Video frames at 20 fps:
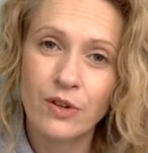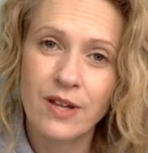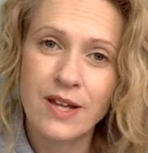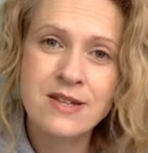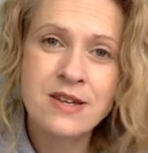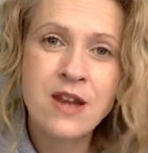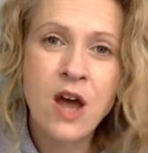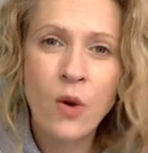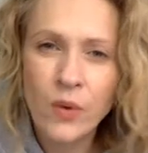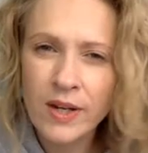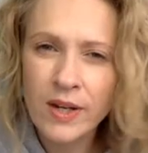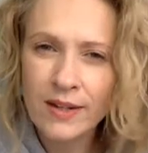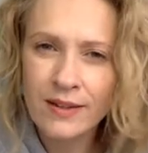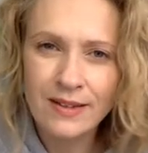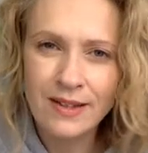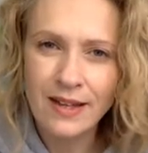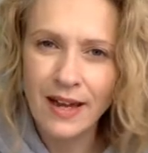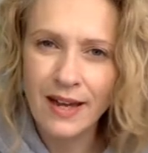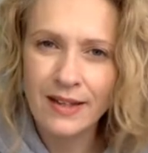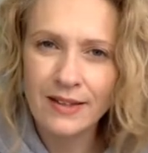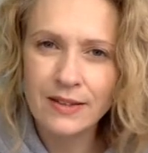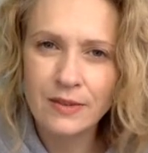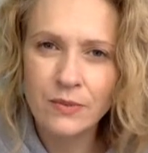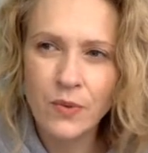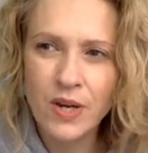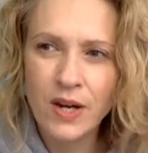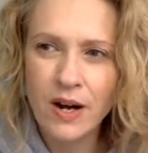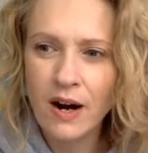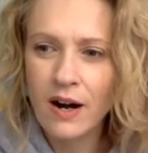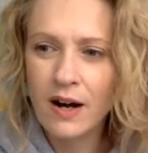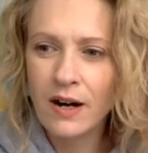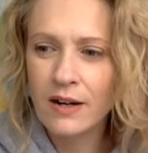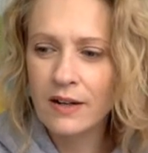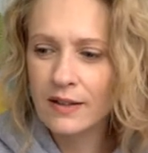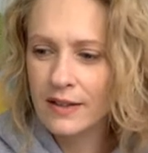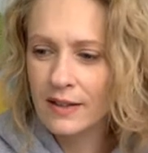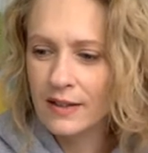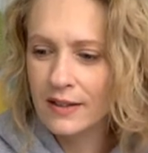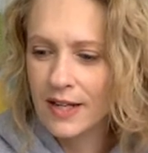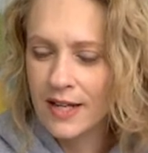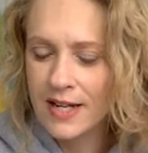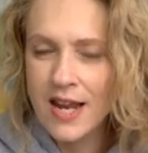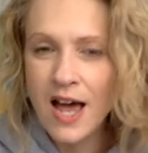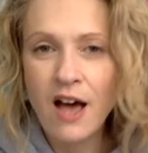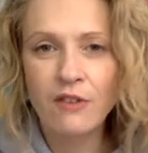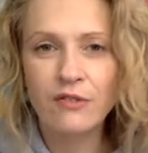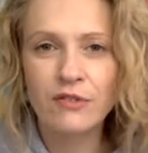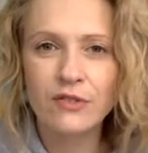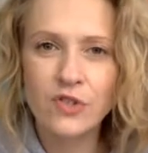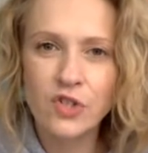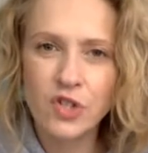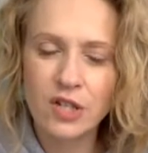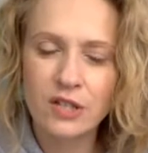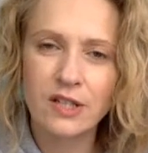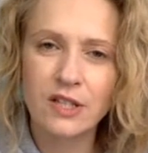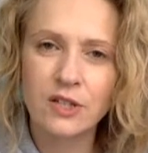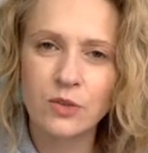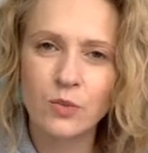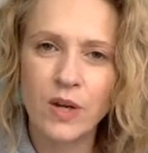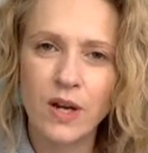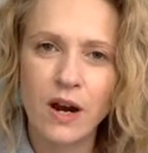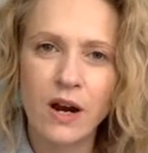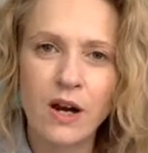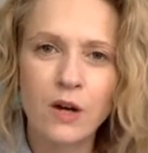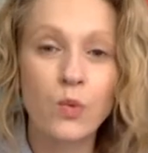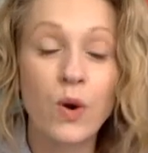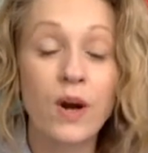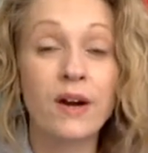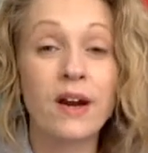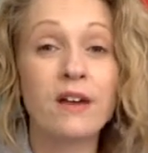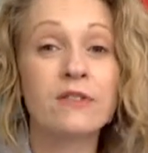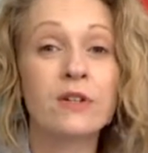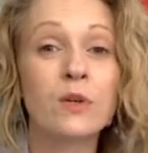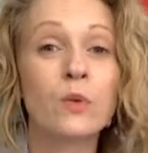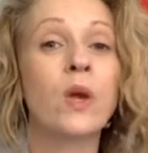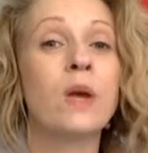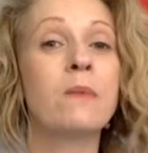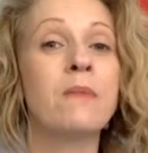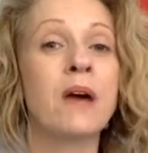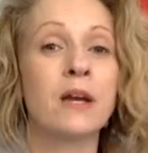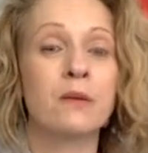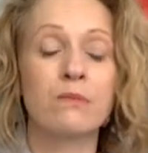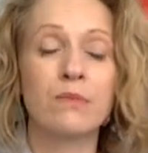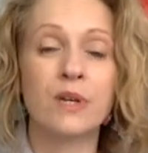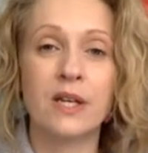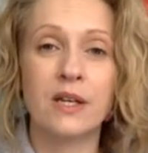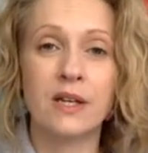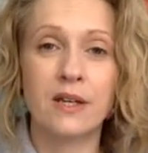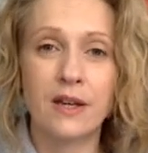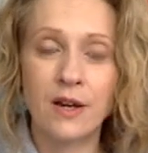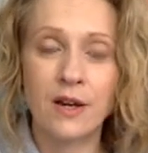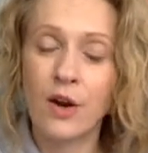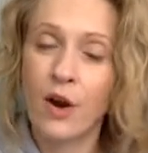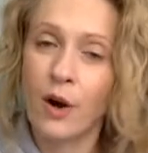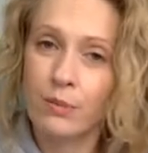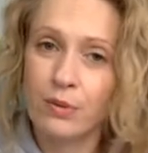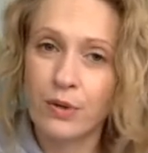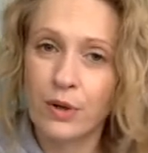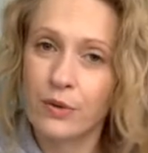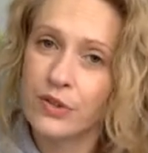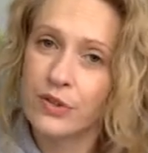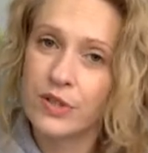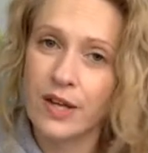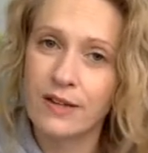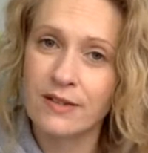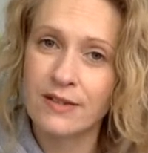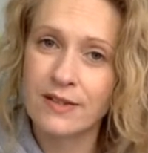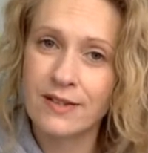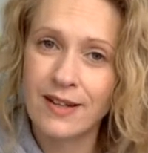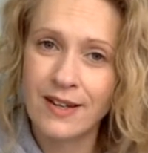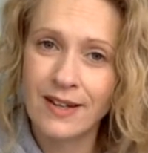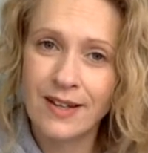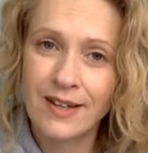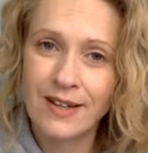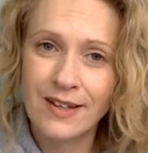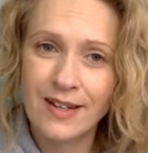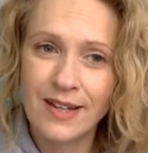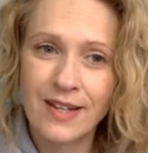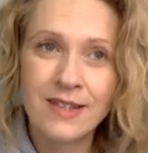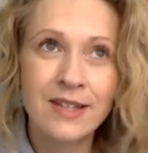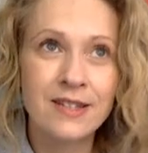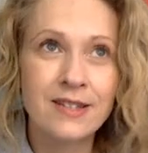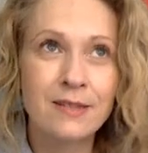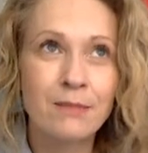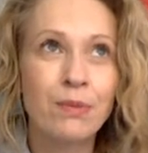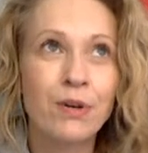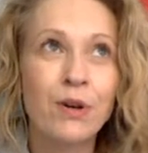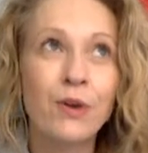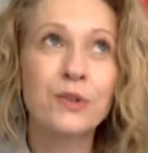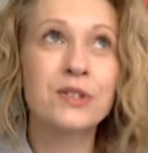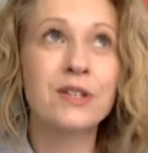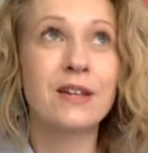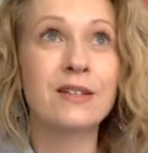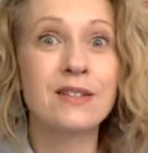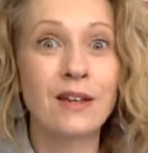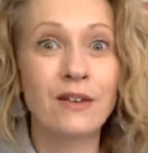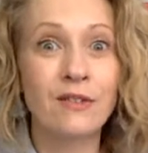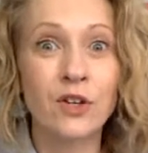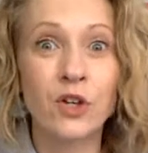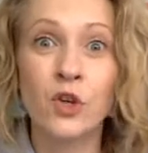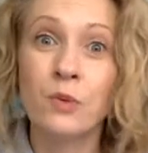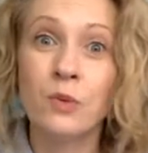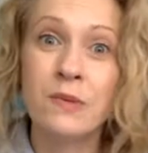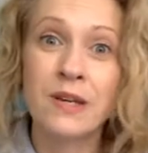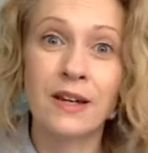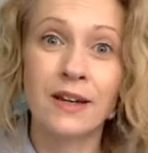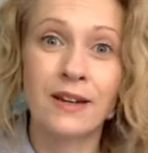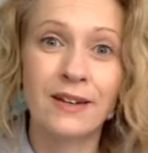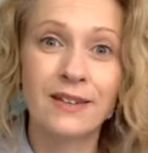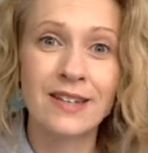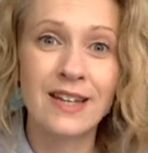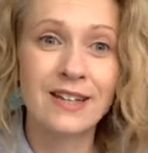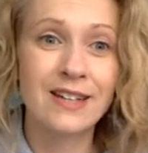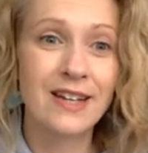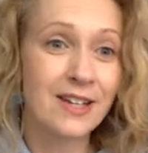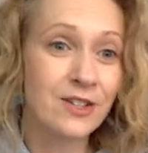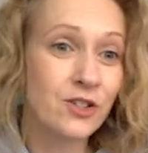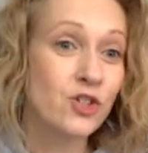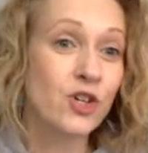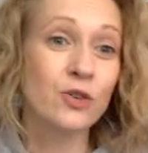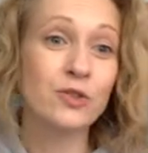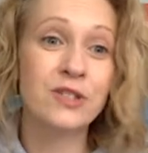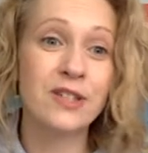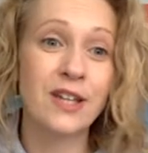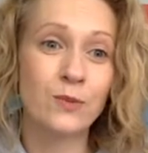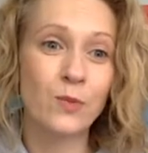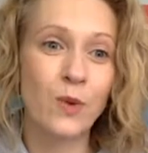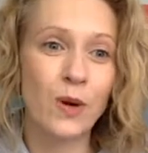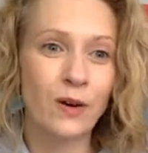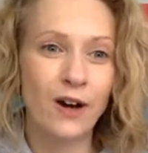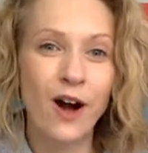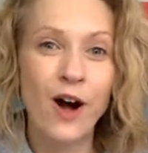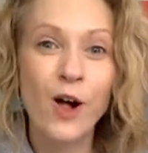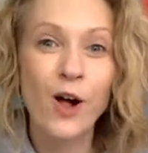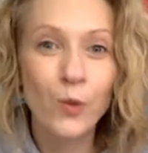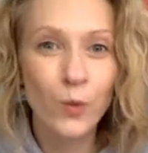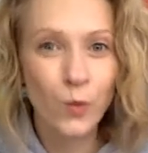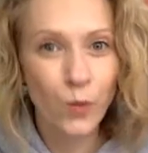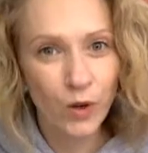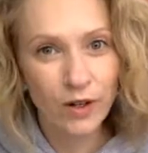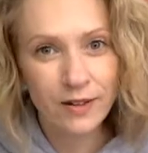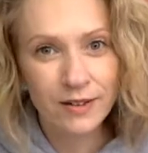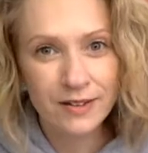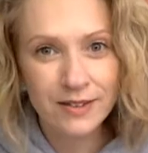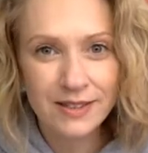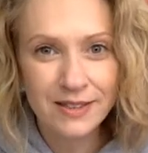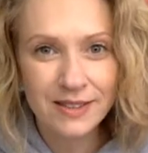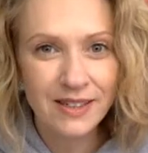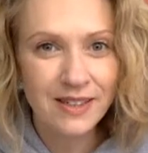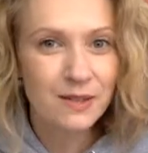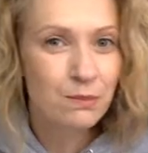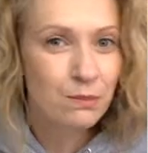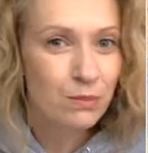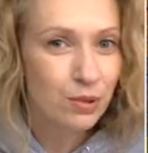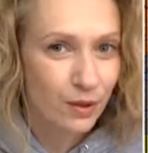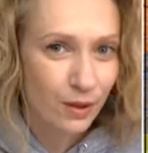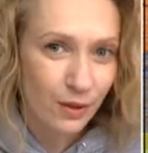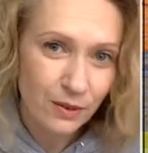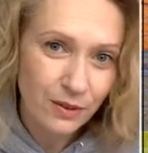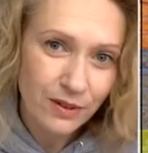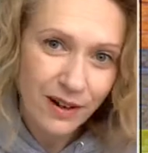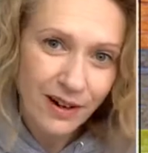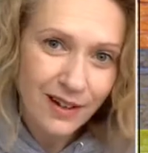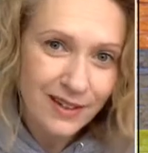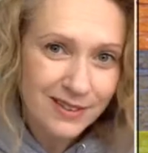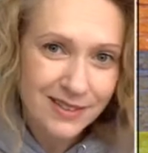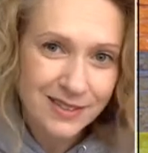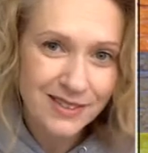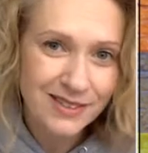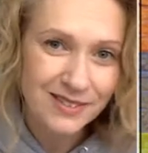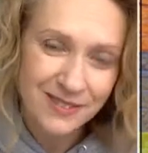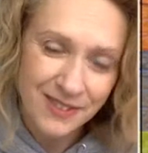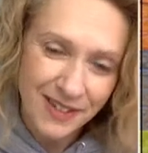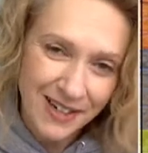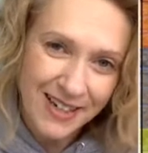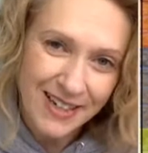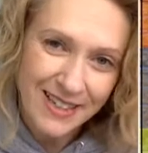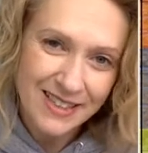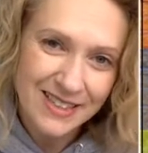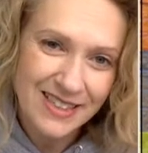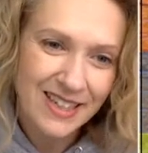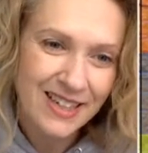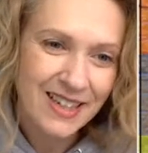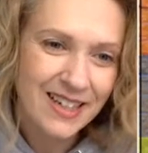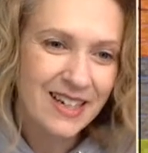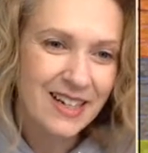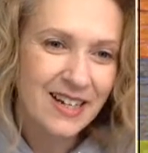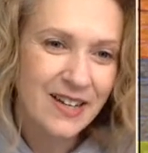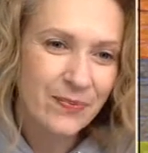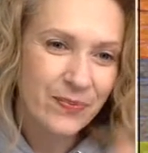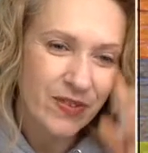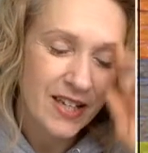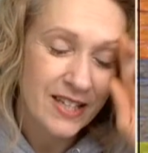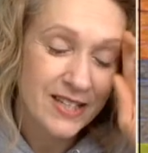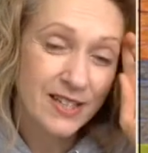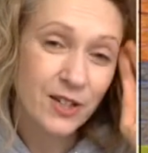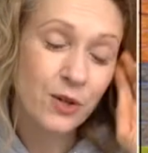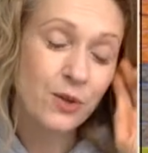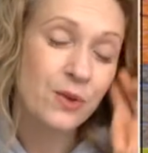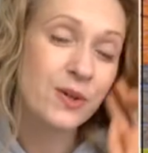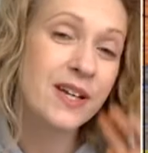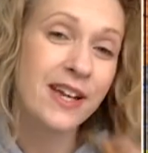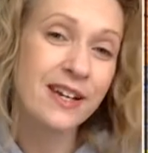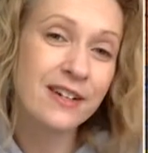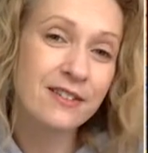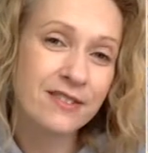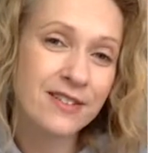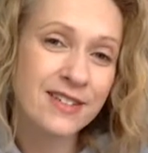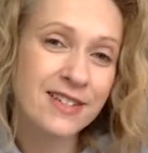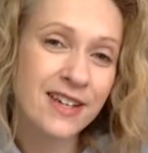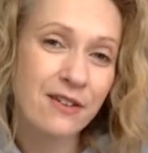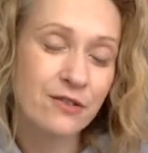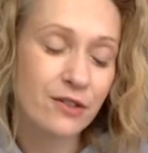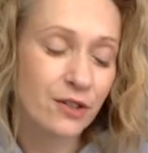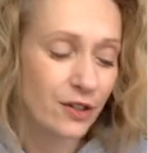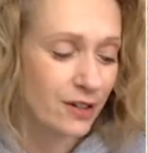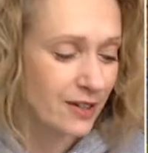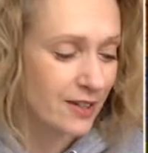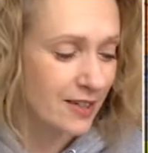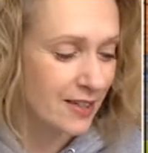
and knowing that we are enough just as we are, wherever we might be in our process, in this process of humaning that, as Joe said, we are all works in progress, right? It's a creative endeavor.